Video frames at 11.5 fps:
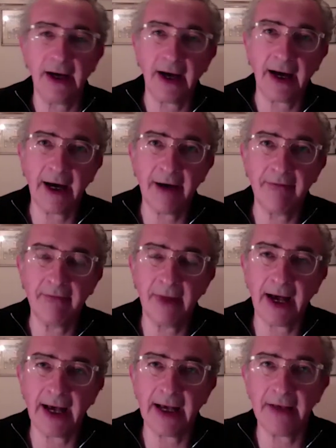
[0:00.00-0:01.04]
Um,
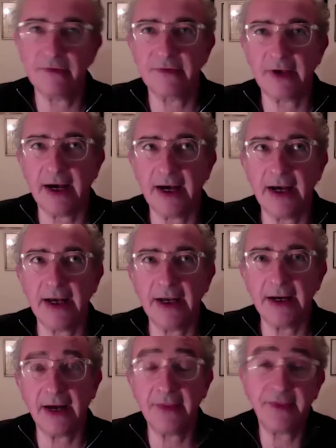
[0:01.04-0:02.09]
and, uh,
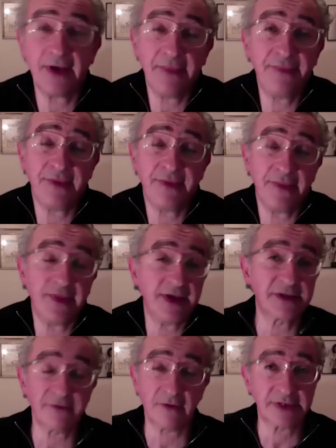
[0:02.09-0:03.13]
and, and and things
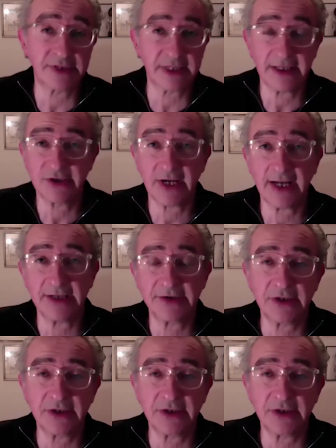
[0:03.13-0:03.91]
have obviously changed.